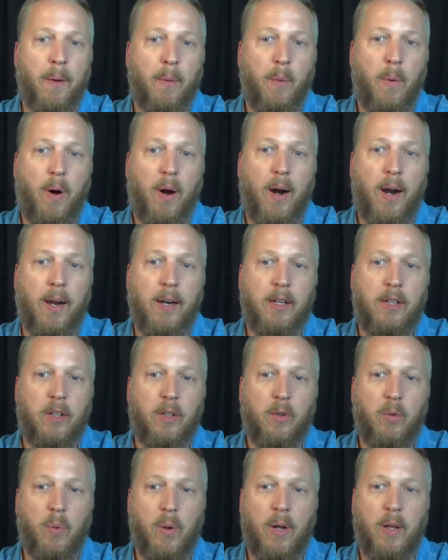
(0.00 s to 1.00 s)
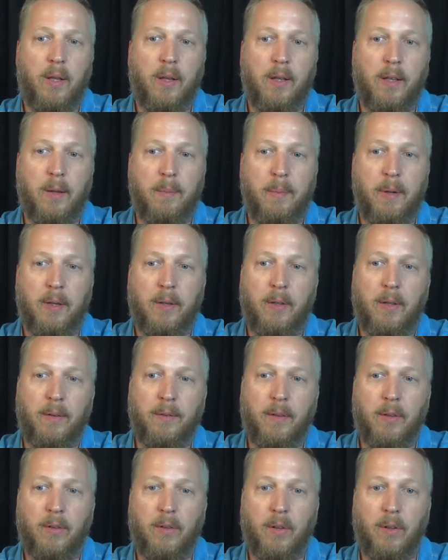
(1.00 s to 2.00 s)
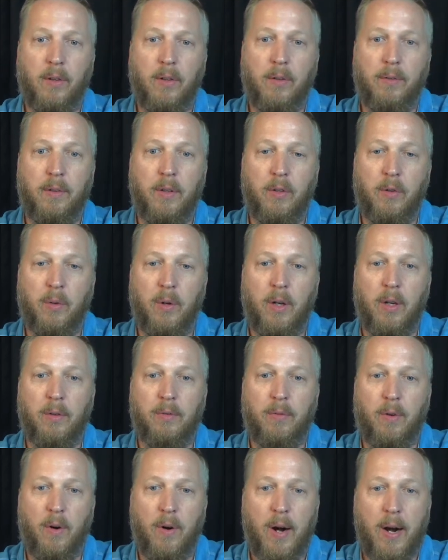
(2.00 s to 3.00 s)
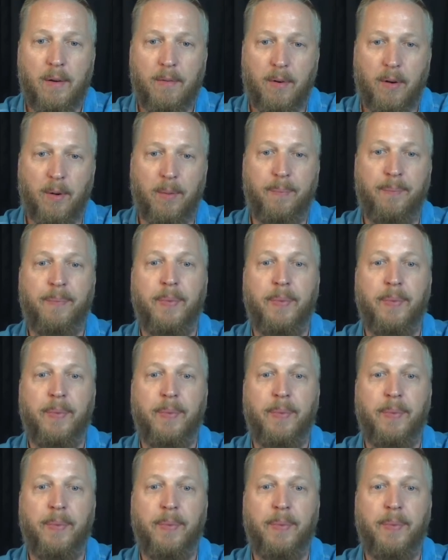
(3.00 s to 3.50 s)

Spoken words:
where I shall dwell in the midst of the sons of Israel forever.